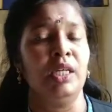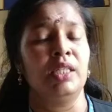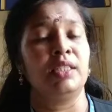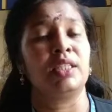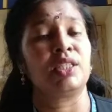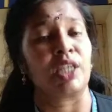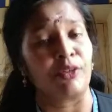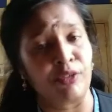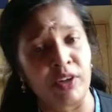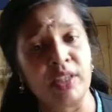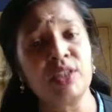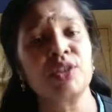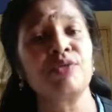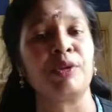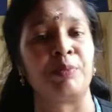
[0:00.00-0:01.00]
the
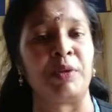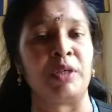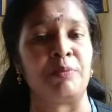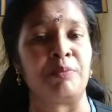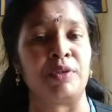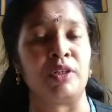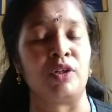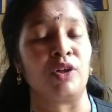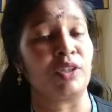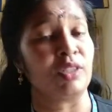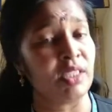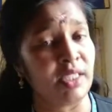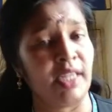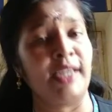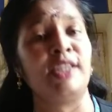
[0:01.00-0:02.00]
sufferings of the people or
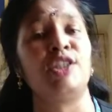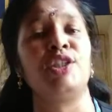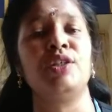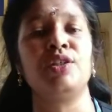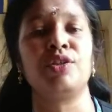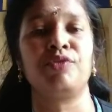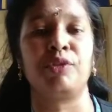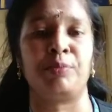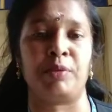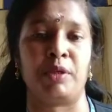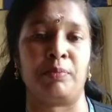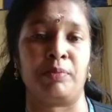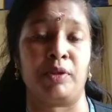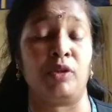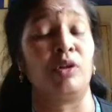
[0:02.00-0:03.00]
the tensions of the
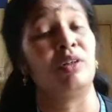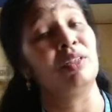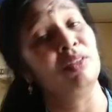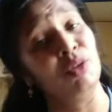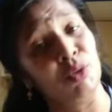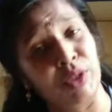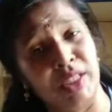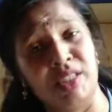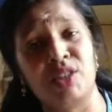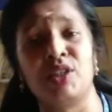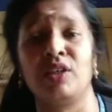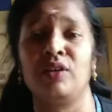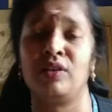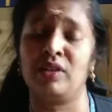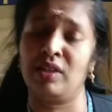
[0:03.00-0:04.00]
people, or you can see